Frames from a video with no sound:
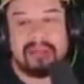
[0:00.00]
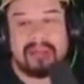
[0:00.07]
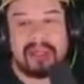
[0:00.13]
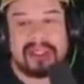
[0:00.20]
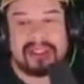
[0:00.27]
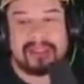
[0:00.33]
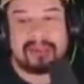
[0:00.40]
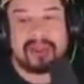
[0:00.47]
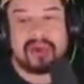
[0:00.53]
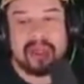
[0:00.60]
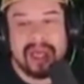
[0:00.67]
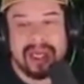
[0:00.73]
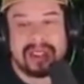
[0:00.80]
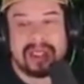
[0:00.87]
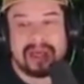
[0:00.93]
he's like, but you
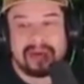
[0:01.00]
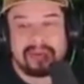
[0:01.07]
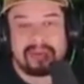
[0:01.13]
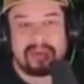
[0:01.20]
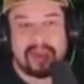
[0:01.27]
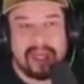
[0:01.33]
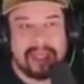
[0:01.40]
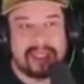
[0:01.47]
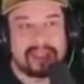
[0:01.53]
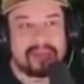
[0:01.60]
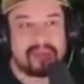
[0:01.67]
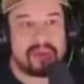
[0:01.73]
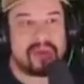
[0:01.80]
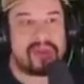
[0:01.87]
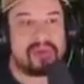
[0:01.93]
gotta let them
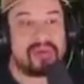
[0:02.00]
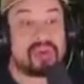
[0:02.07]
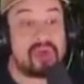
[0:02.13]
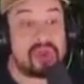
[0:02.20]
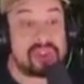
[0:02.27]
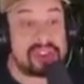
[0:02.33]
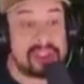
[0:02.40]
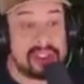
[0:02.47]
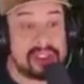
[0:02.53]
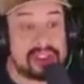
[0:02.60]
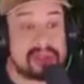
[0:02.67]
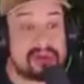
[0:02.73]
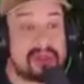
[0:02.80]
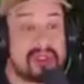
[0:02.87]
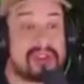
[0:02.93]
know that it was your
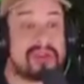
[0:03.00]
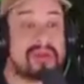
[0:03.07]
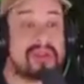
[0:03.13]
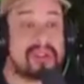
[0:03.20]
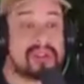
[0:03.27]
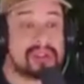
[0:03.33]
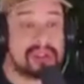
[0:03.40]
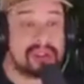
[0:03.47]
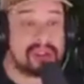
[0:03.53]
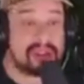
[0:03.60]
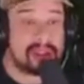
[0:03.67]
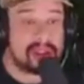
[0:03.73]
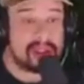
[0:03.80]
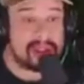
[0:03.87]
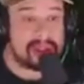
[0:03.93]
decision, right? So it
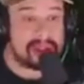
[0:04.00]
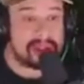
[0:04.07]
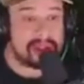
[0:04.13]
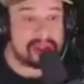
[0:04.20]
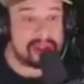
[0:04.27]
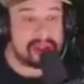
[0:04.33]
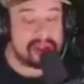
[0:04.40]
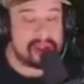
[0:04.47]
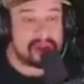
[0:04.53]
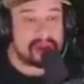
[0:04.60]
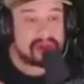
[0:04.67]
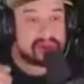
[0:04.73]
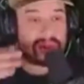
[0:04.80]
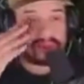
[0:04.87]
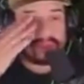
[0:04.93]
doesn't, you know,
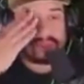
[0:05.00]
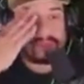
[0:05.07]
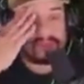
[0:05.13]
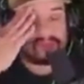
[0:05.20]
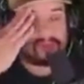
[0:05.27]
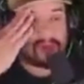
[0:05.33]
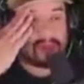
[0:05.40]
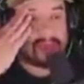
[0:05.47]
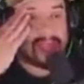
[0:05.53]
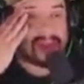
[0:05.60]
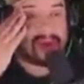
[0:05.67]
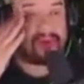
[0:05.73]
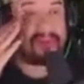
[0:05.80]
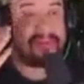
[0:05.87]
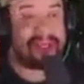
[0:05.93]
sort of fall
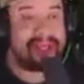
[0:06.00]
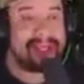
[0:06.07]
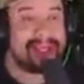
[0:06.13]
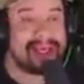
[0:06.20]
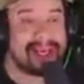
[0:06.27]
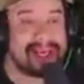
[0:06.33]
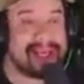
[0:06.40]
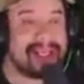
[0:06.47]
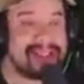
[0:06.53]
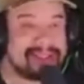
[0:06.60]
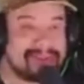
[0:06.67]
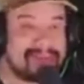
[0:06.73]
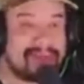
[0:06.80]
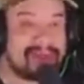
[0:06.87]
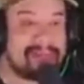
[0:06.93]
back on me again, and I get
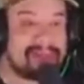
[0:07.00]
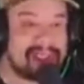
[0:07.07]
this fucking